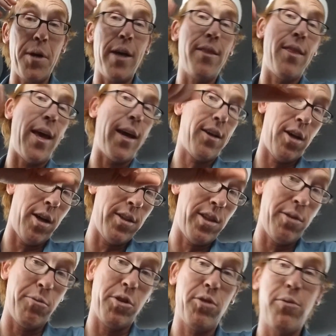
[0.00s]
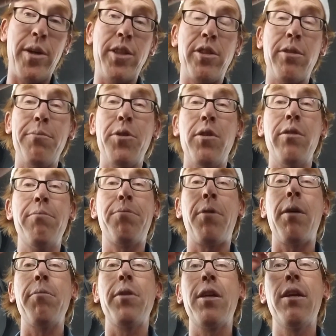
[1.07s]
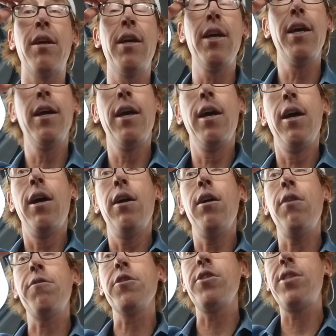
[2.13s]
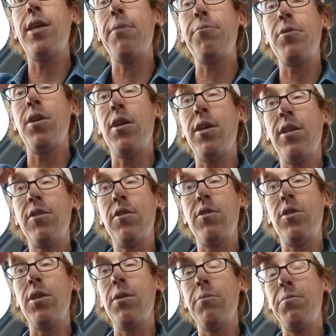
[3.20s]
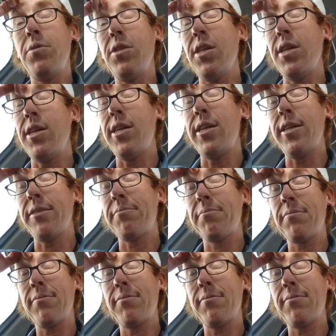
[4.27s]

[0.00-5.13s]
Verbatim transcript: But that content was questionable and probably overstepped on YouTube's uh,